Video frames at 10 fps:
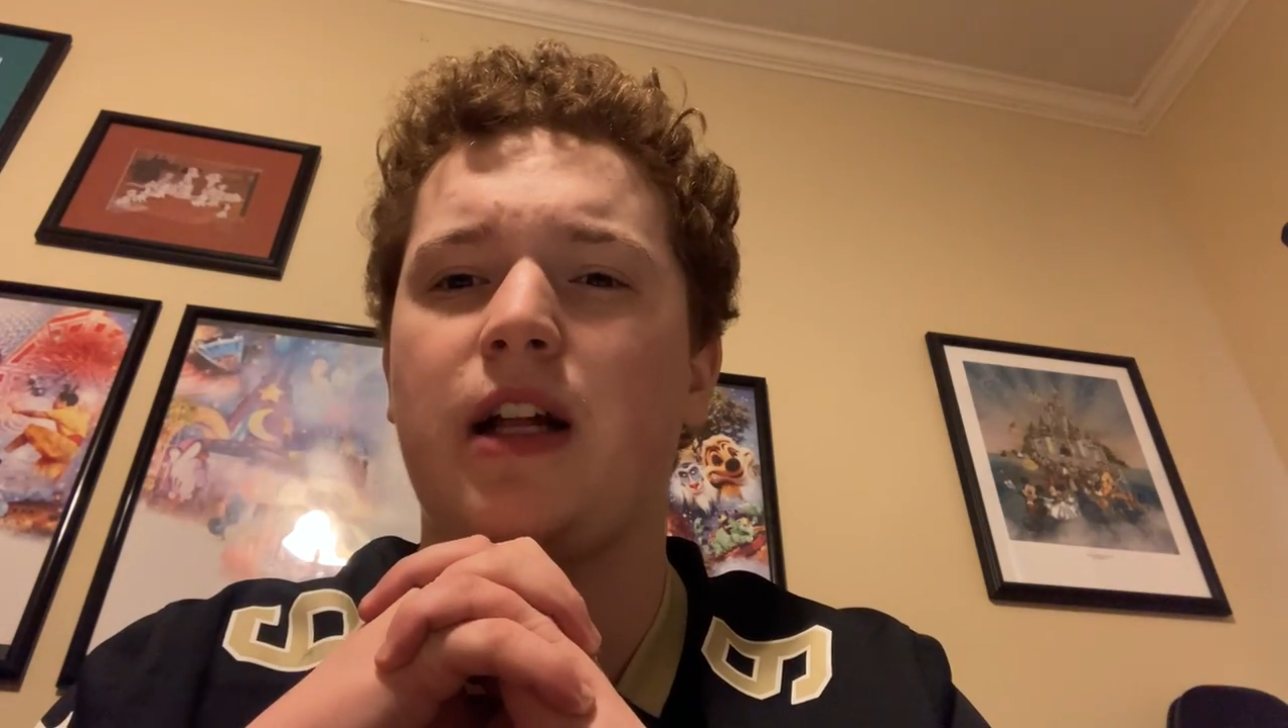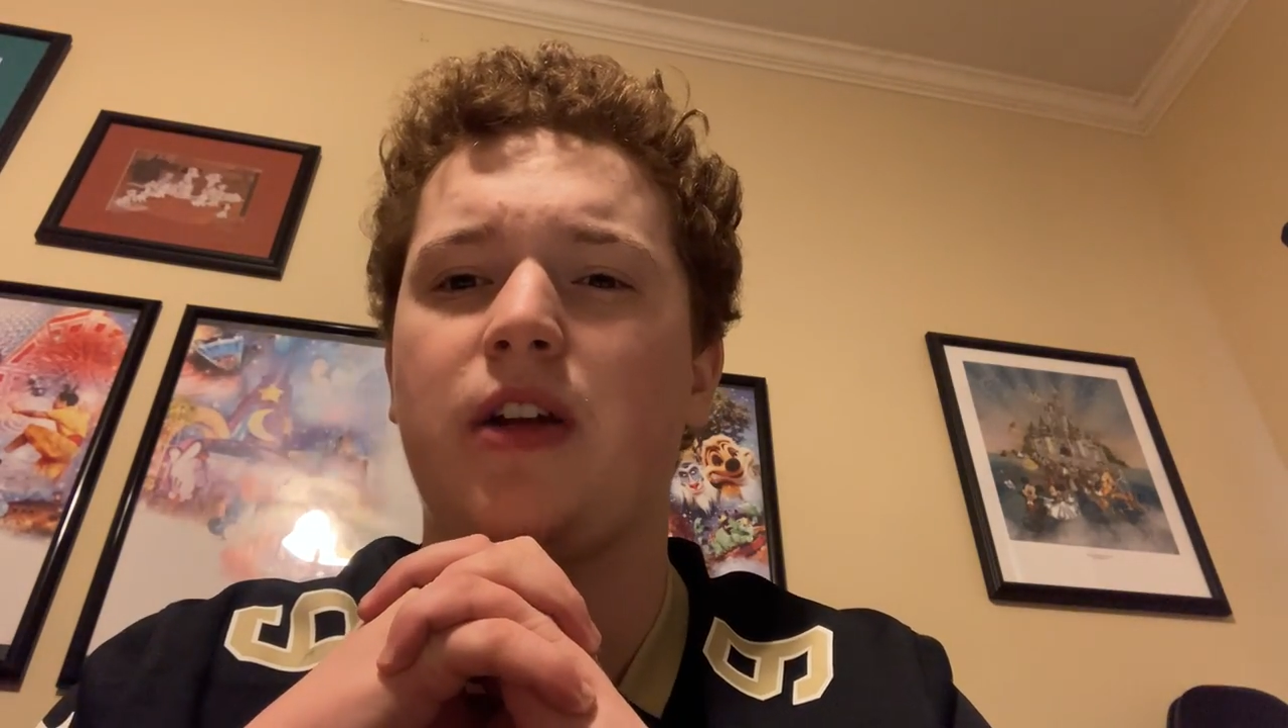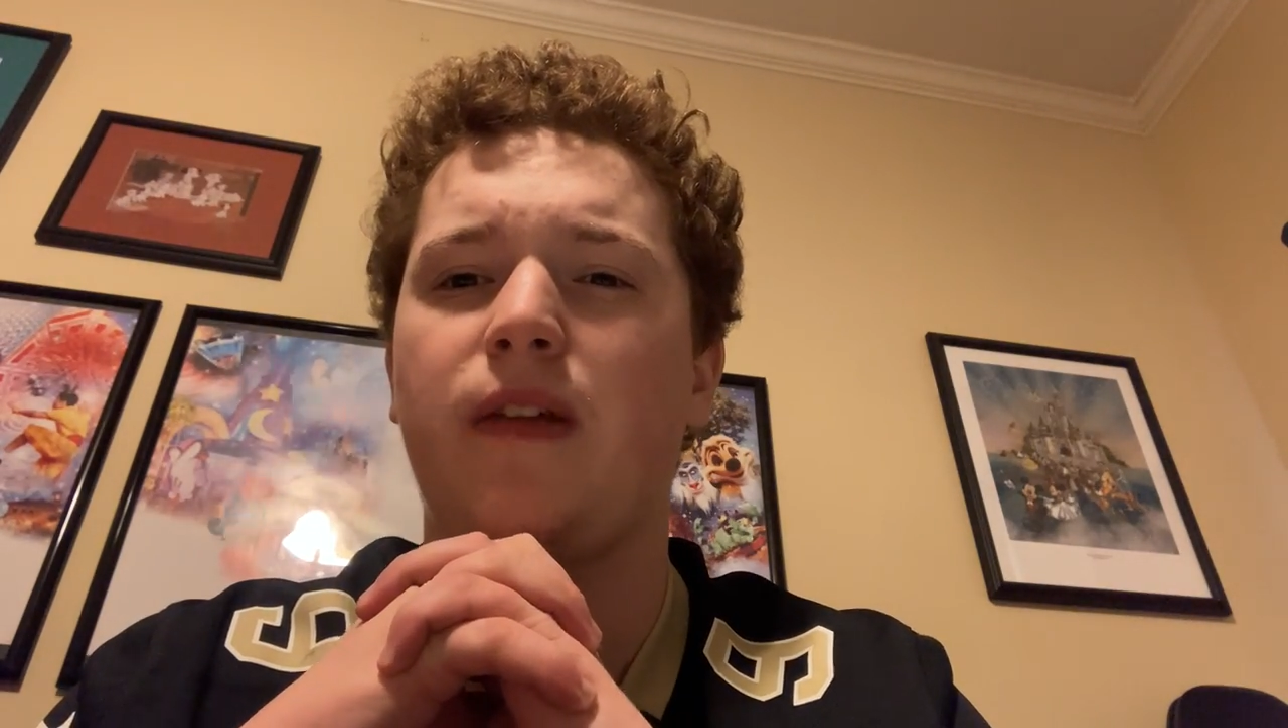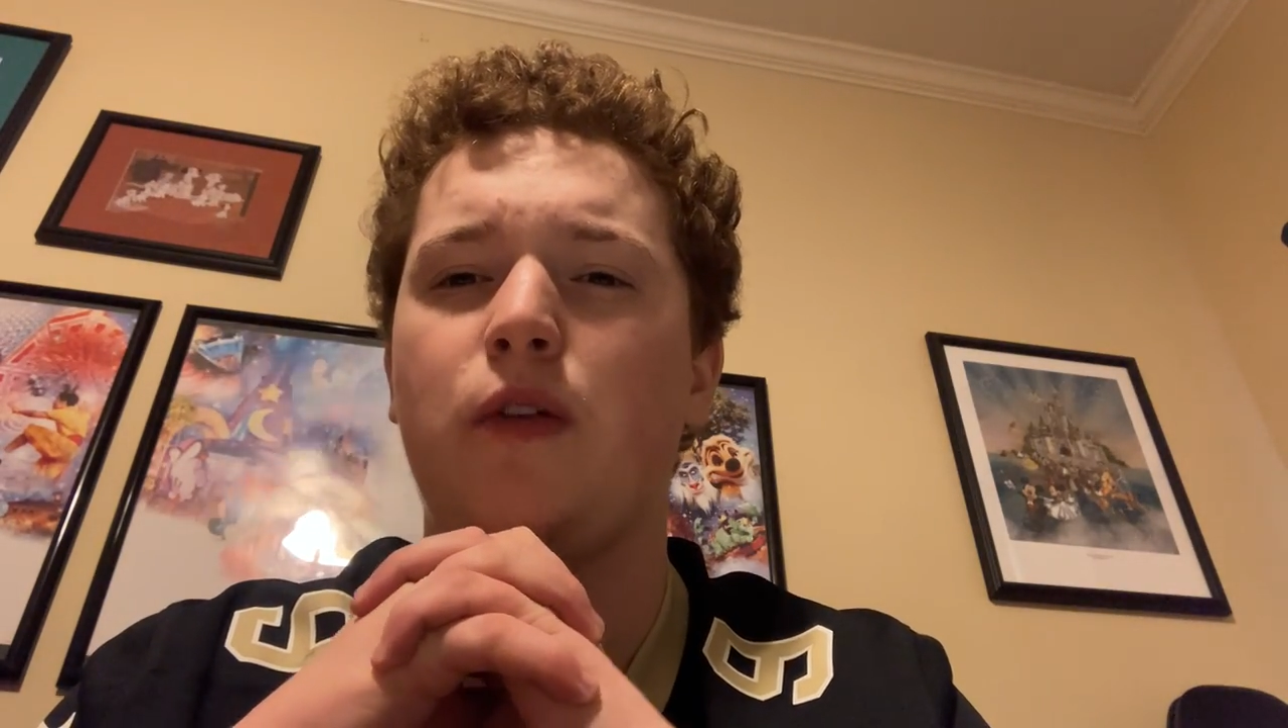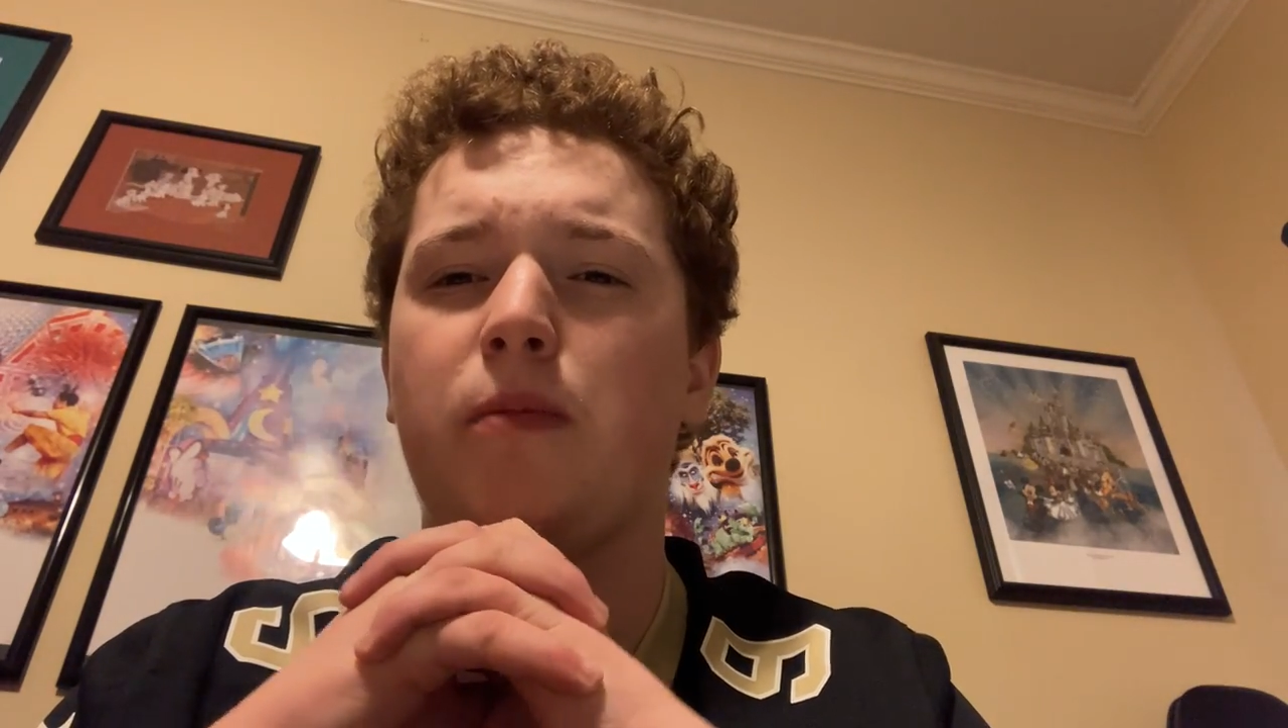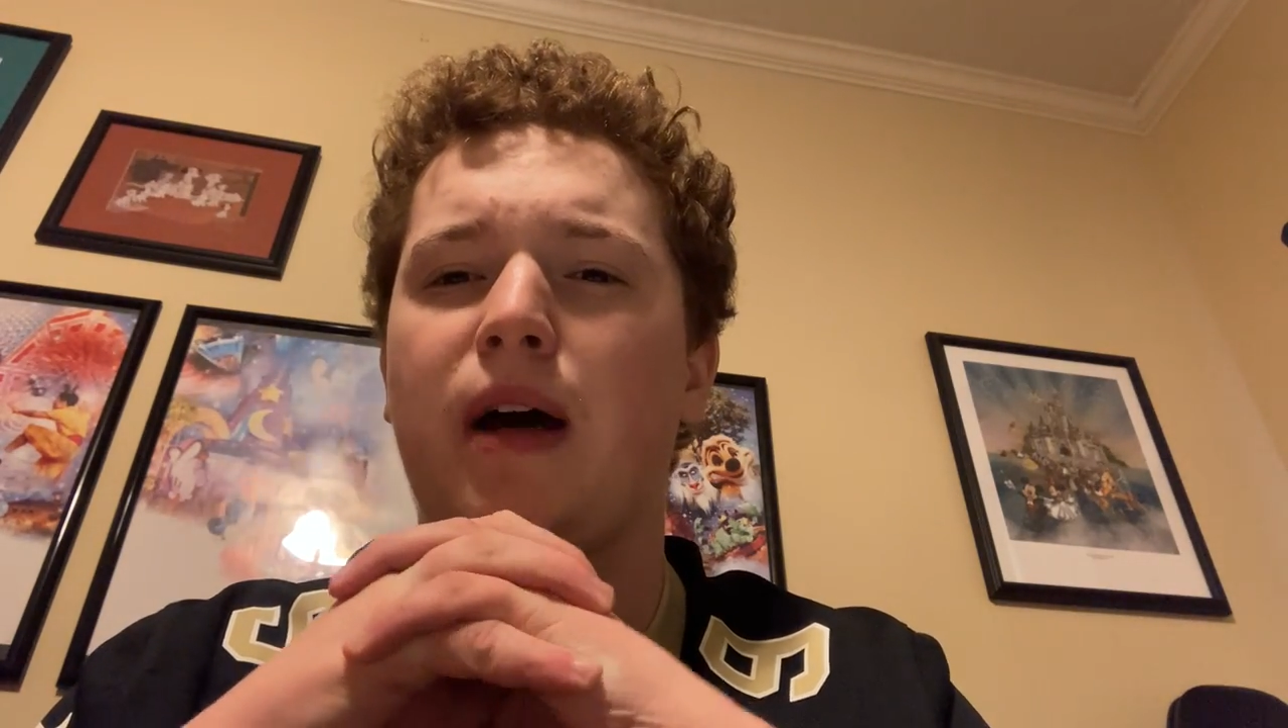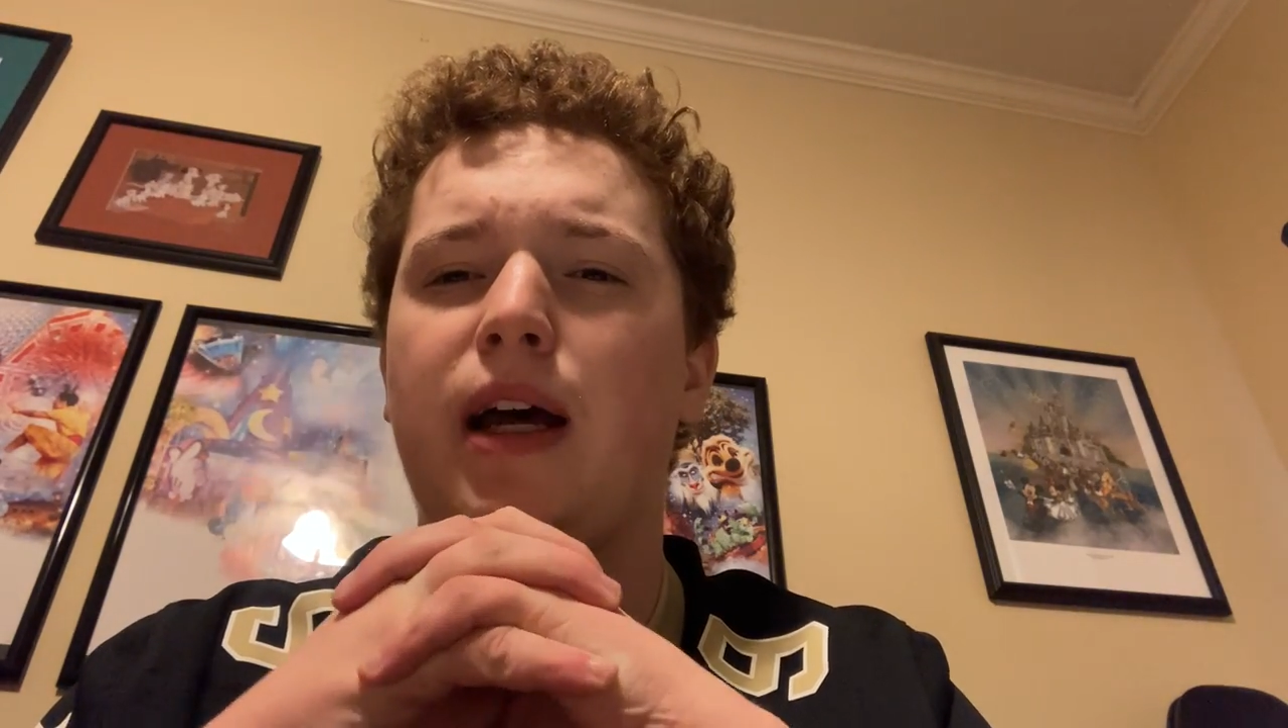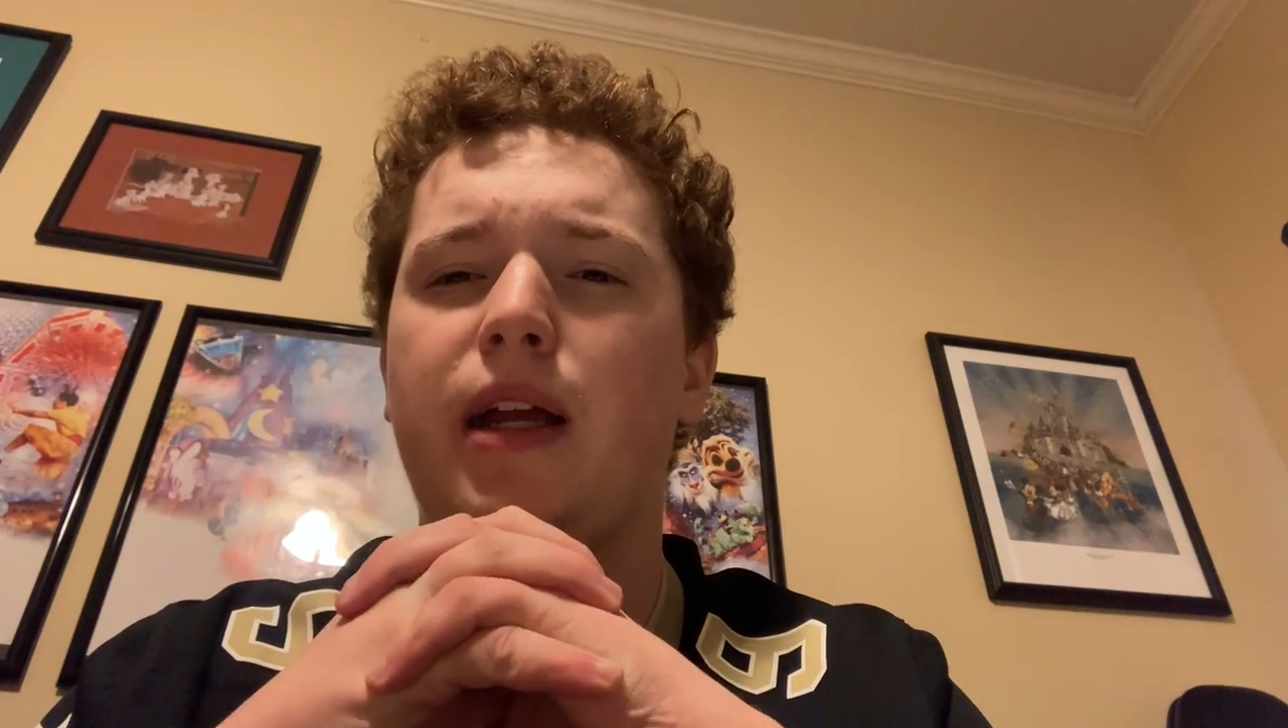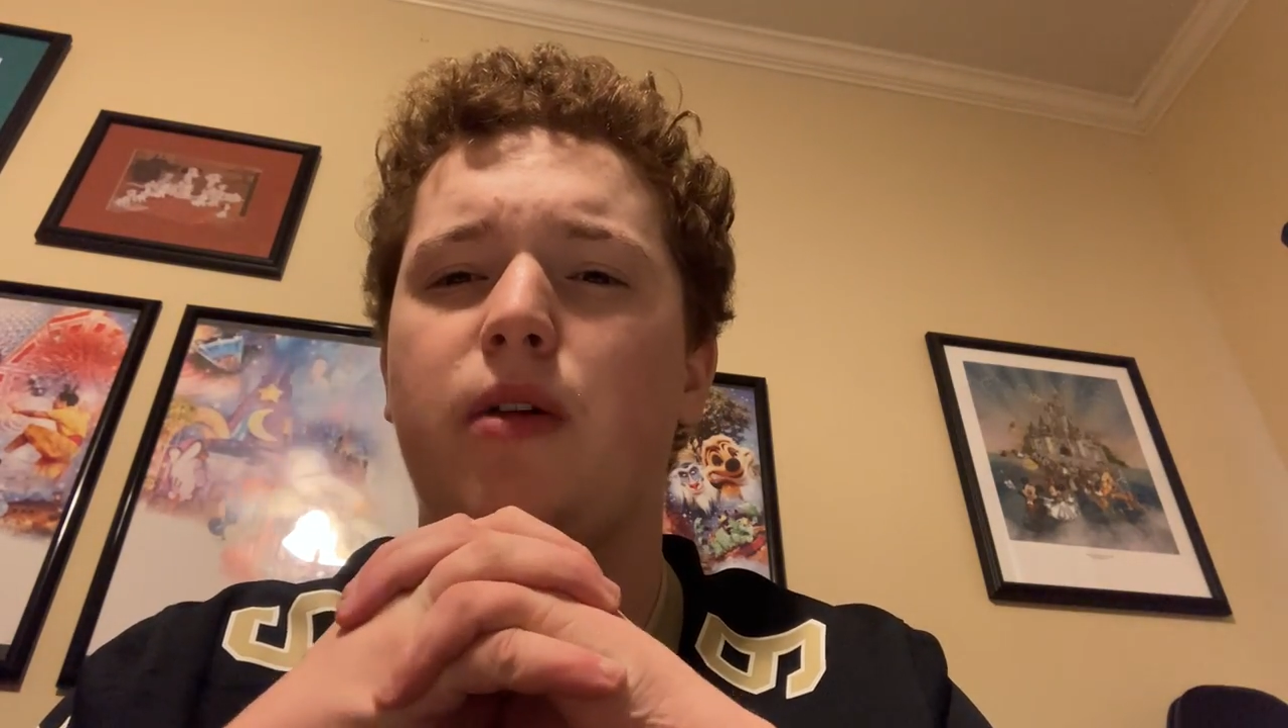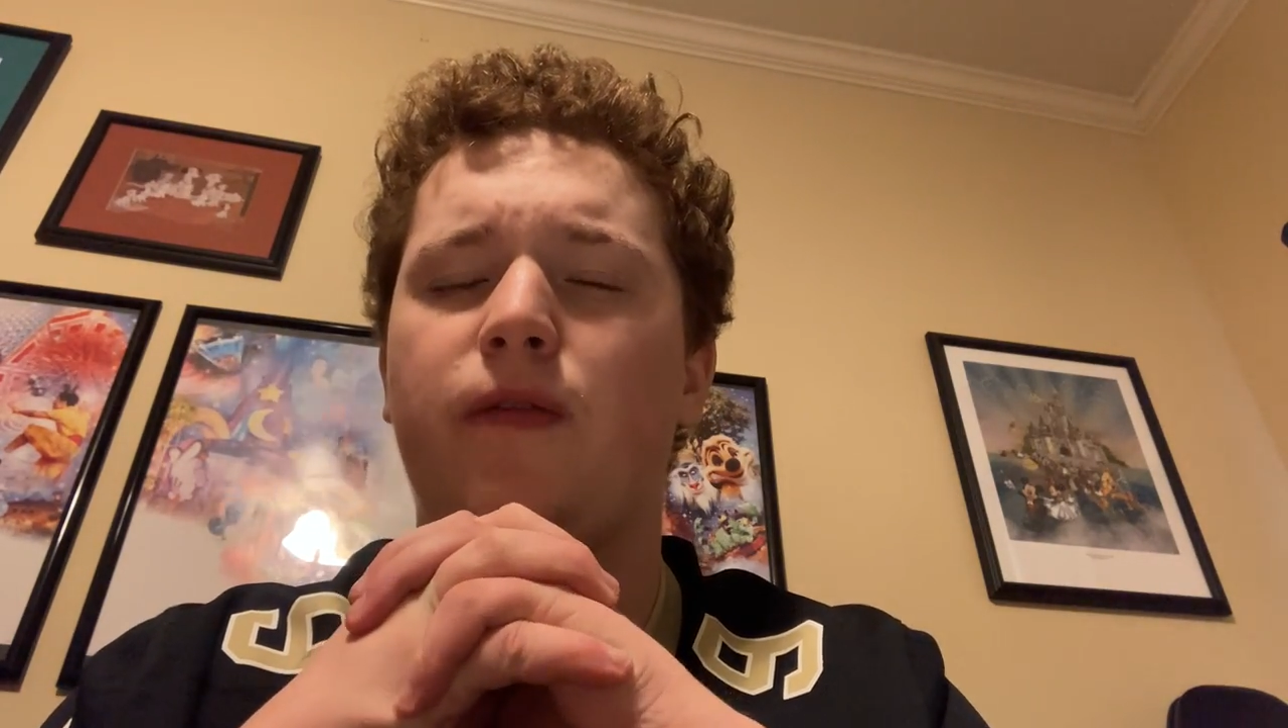I'll give you
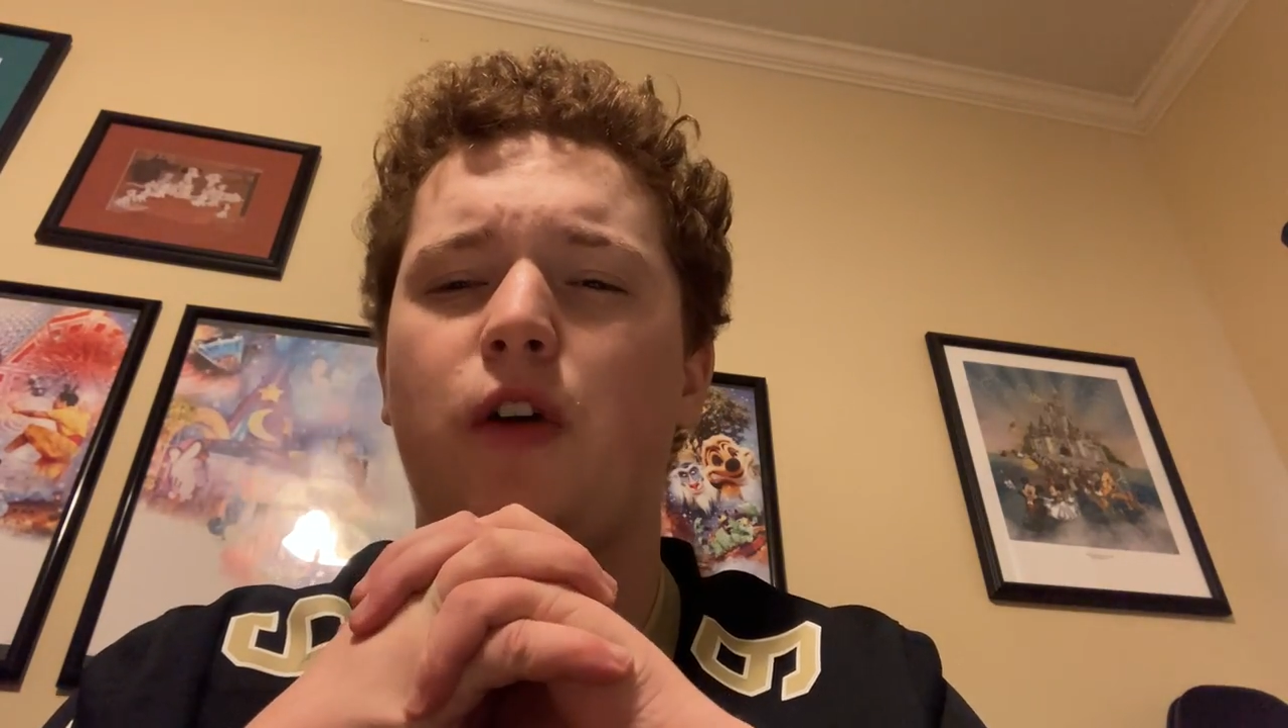my